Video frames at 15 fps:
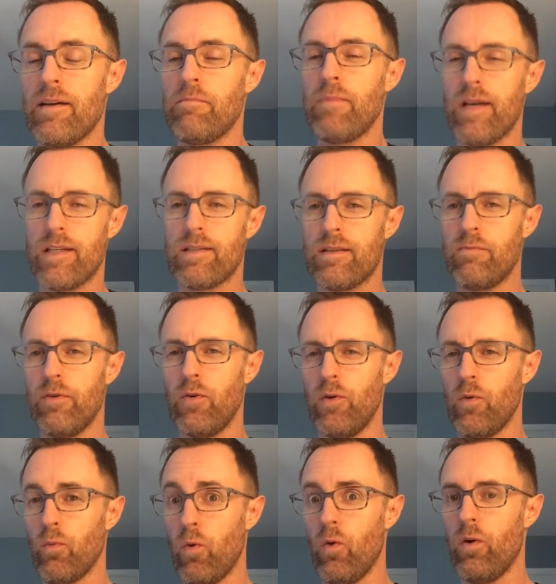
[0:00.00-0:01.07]
mix
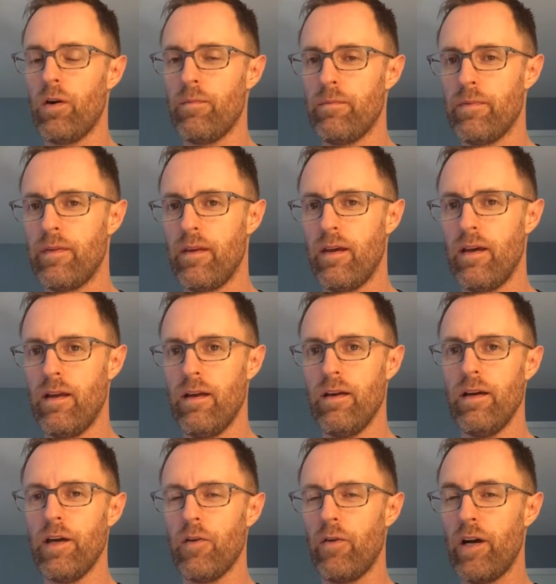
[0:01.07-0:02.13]
between war
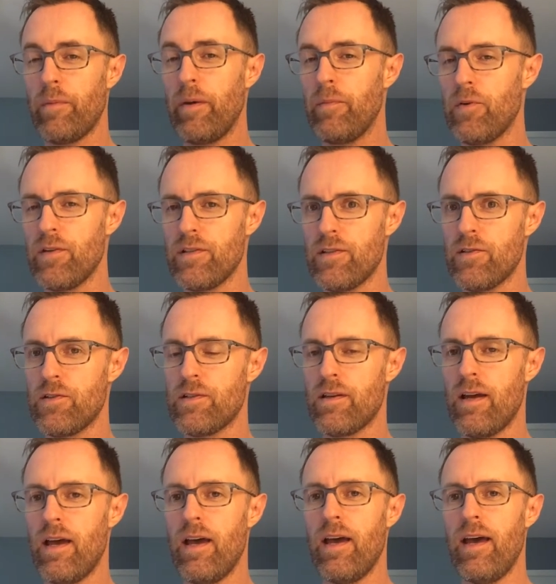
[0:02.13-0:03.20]
and rock, paper, and scissors.
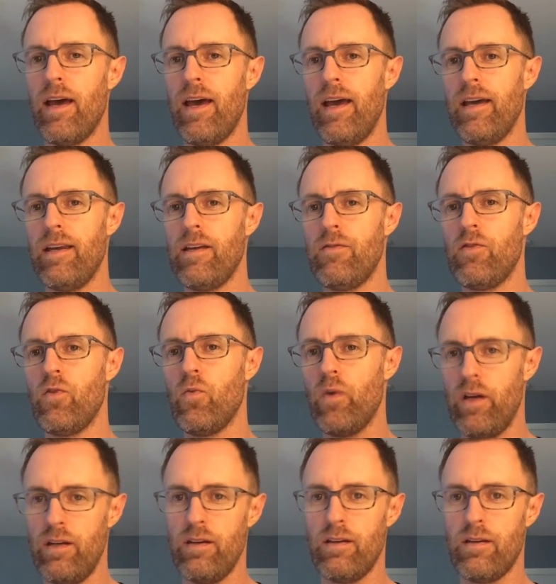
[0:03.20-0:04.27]
And if you
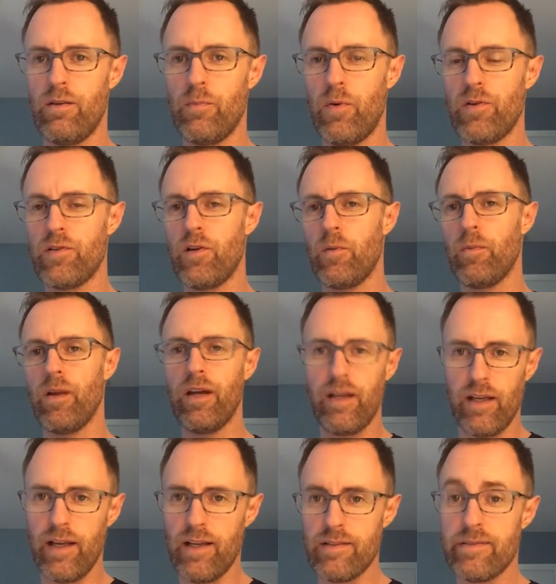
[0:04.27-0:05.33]
win, the person you're playing
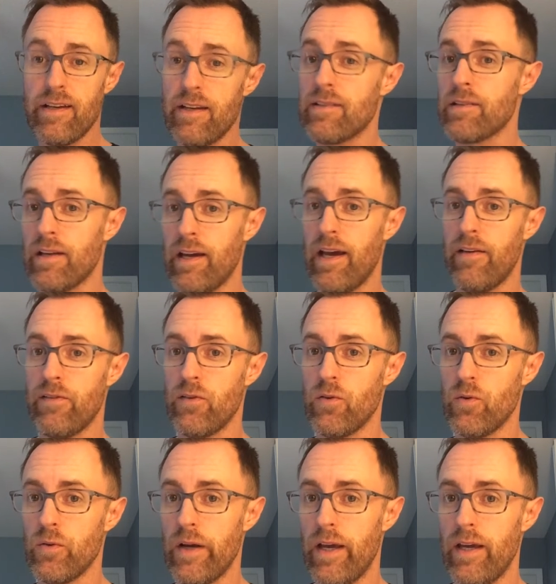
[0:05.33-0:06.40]
against is going to have to
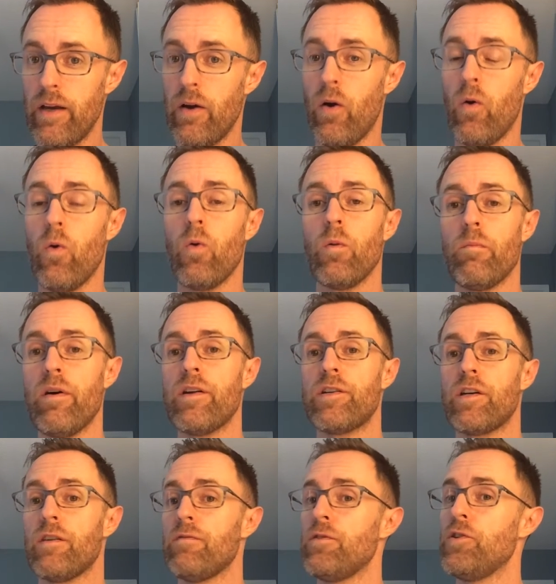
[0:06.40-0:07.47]
do a whole bunch
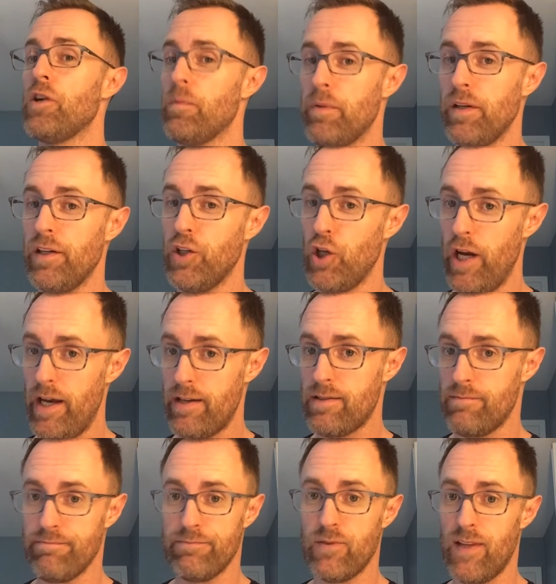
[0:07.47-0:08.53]
of jumping jacks.
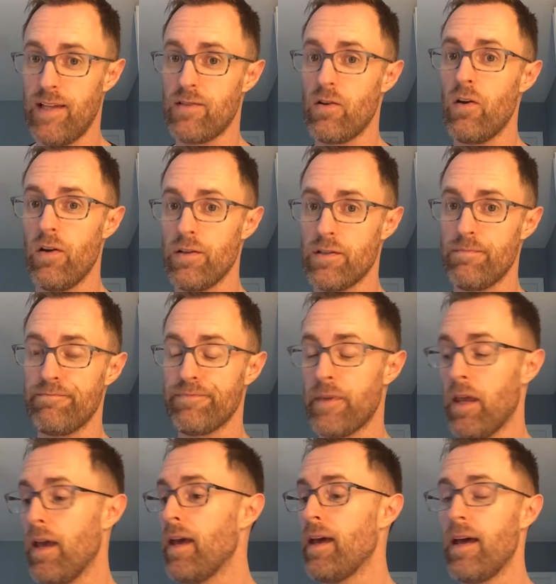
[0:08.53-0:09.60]
So that's awesome.
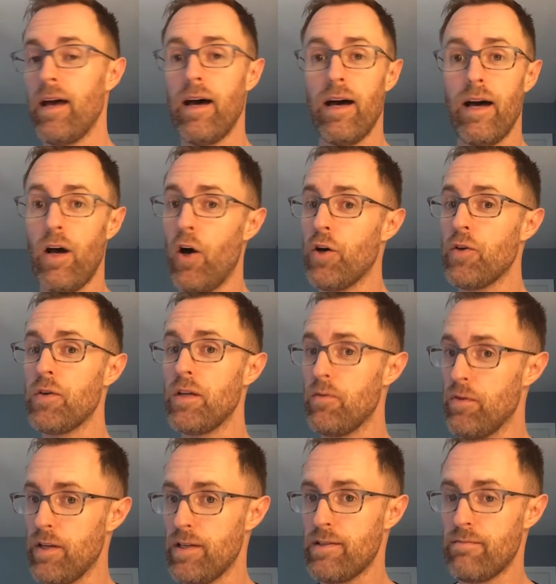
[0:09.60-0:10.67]
All you need
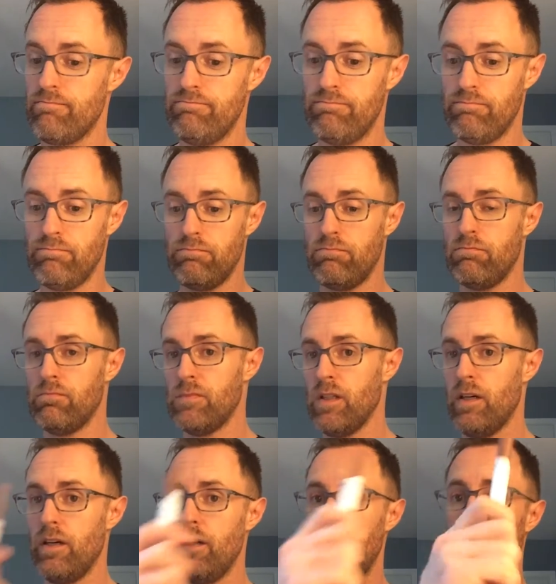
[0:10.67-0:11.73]
for this,
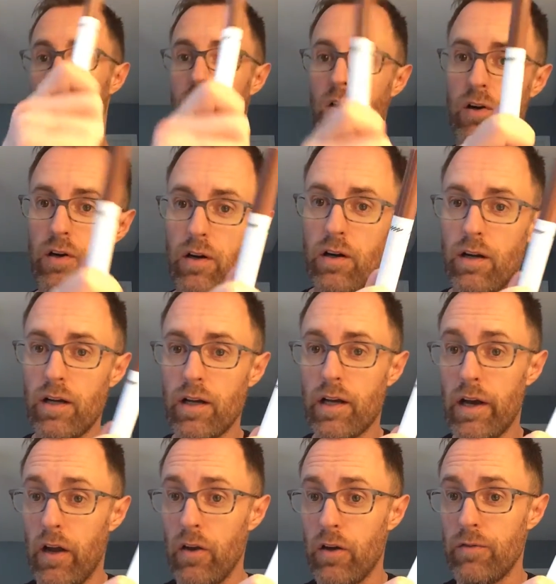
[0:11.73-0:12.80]
a marker,
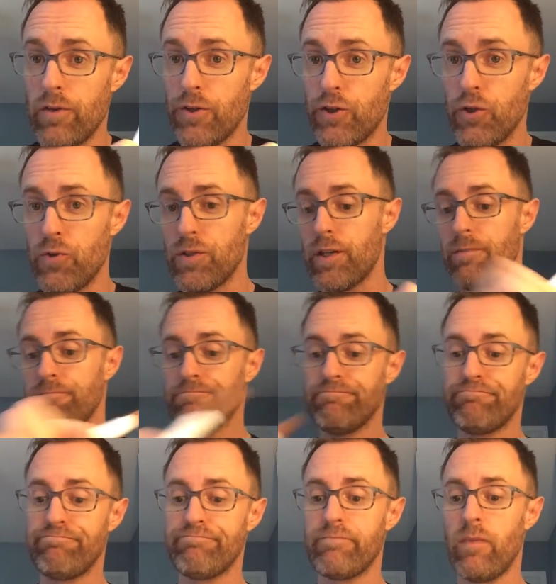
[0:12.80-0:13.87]
color of your choosing,
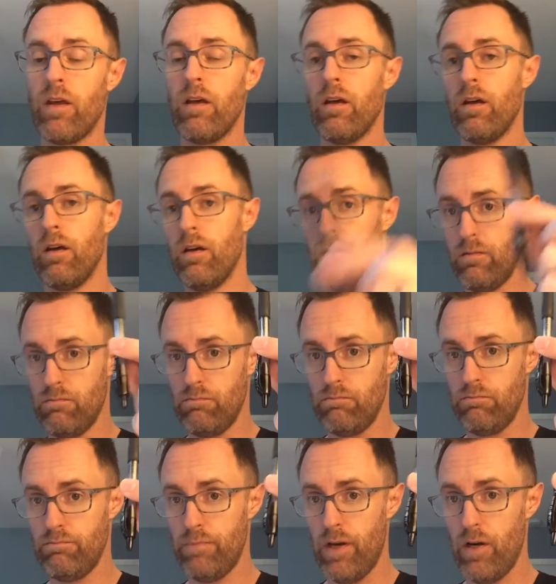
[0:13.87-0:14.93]

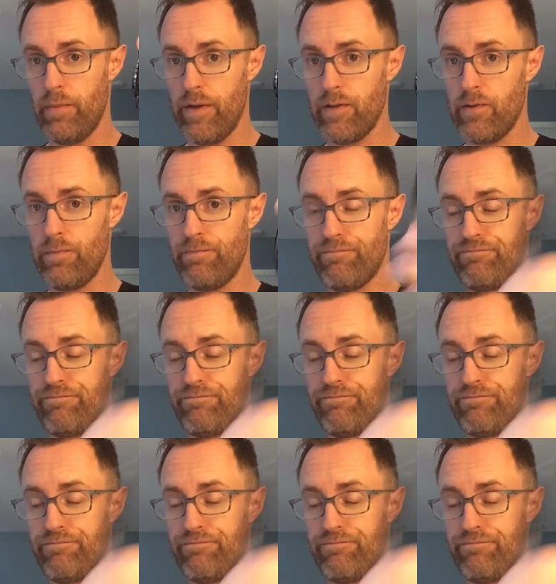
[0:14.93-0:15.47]
pen or pencil,